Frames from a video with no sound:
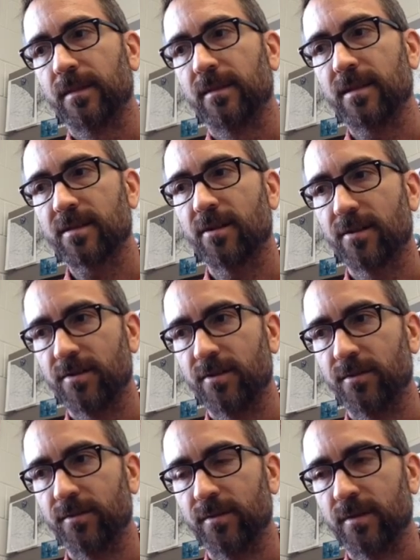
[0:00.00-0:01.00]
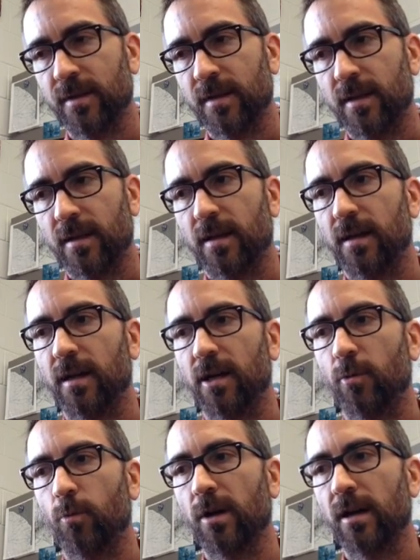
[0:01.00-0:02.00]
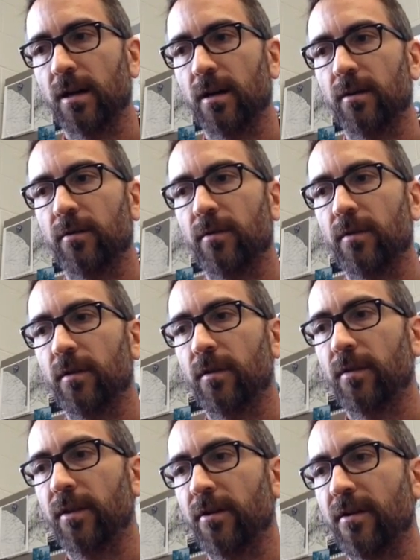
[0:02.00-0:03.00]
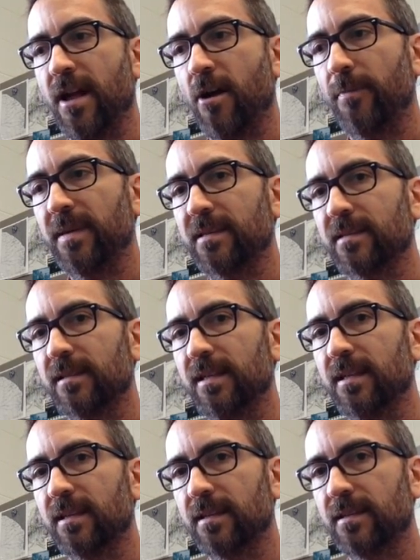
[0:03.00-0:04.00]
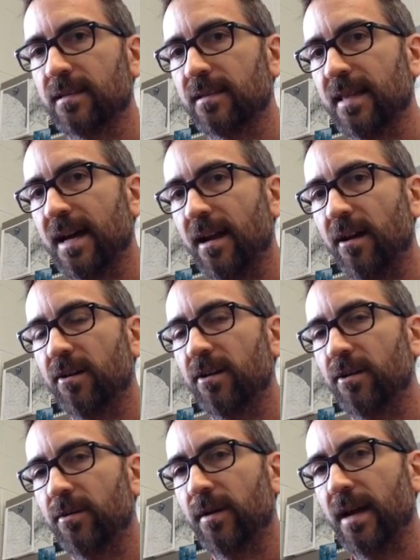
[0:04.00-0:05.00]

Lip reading: this cartoon where there are now pisciliids, that arrow